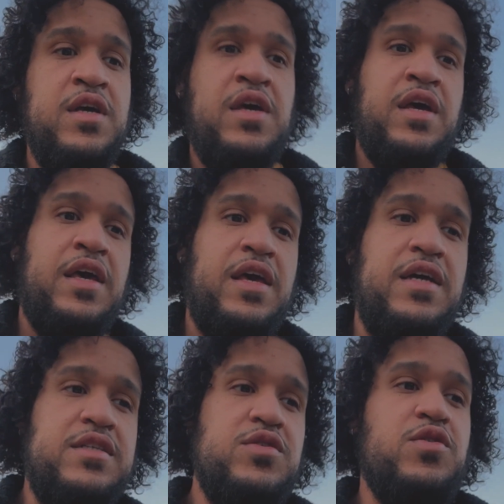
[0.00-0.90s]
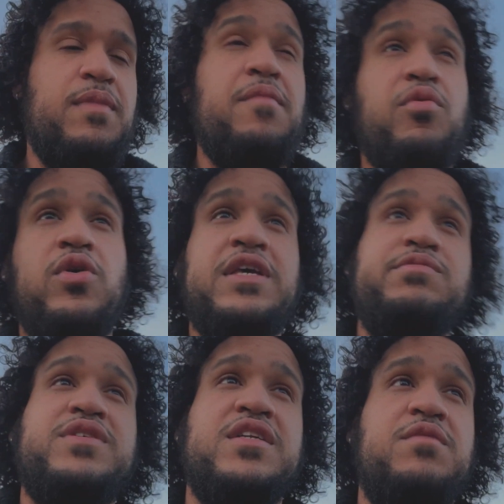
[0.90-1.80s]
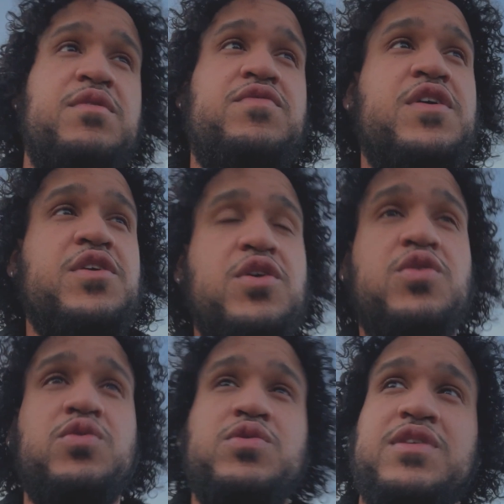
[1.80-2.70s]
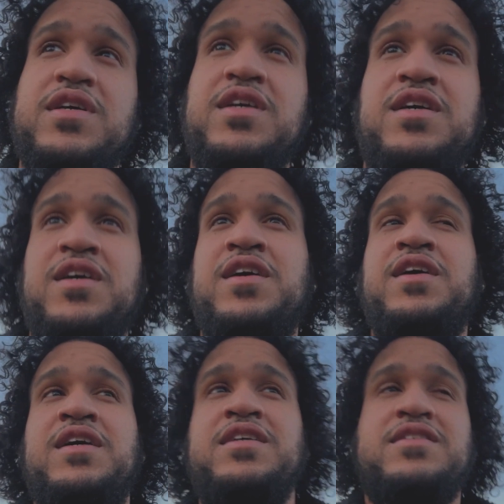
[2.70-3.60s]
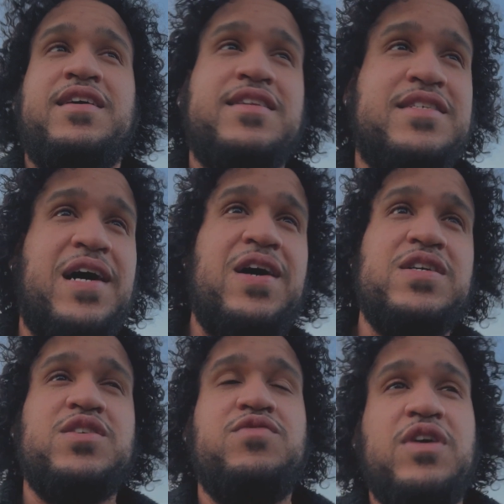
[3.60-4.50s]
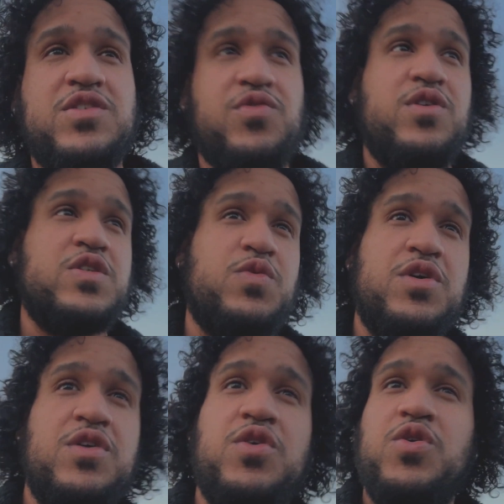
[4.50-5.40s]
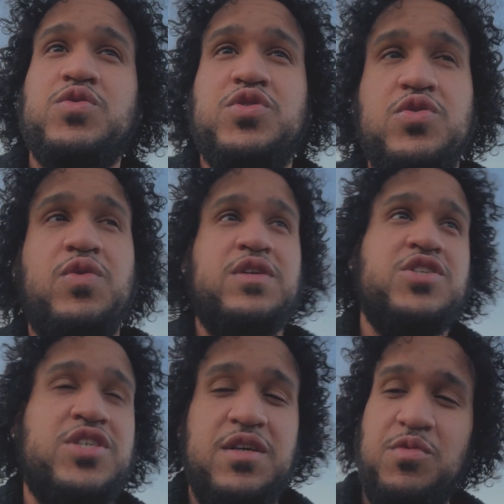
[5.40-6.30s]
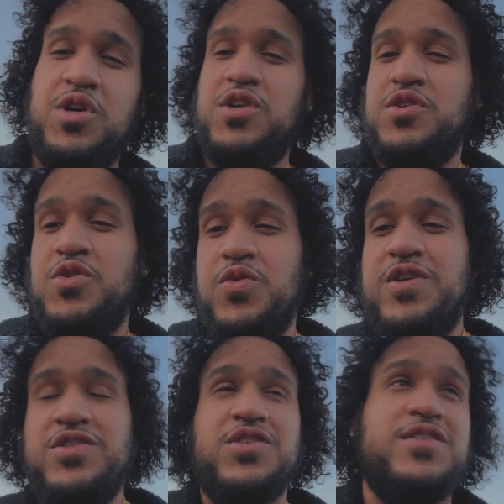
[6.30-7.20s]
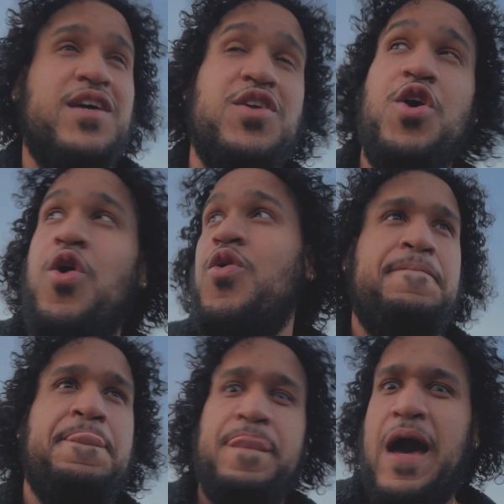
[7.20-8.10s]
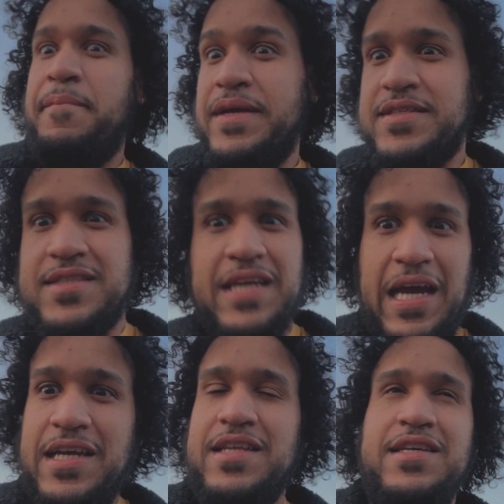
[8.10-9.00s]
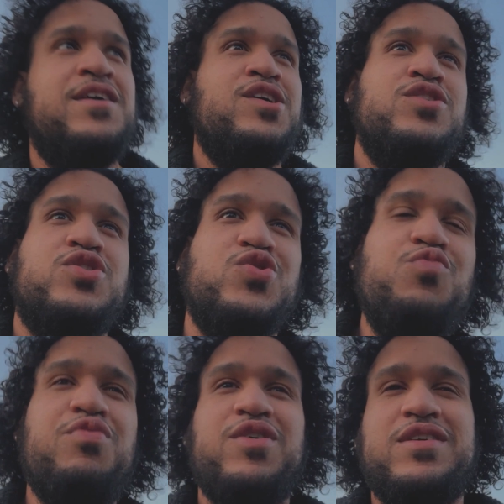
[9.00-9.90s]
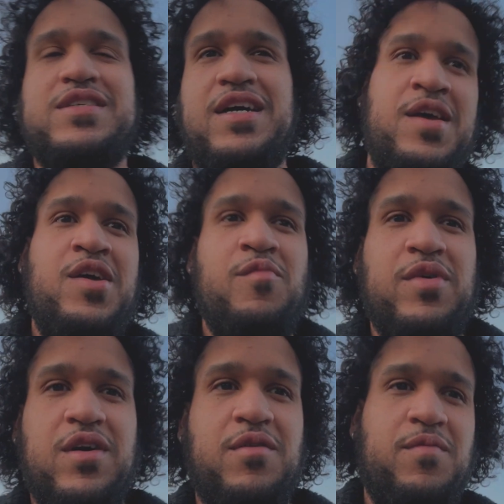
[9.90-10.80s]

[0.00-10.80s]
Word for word: And you know, my boy keeps sending me videos and TikToks of restaurants we're gonna go to and shit we're gonna do, and it's just like, yo, I'm excited, super excited. But um,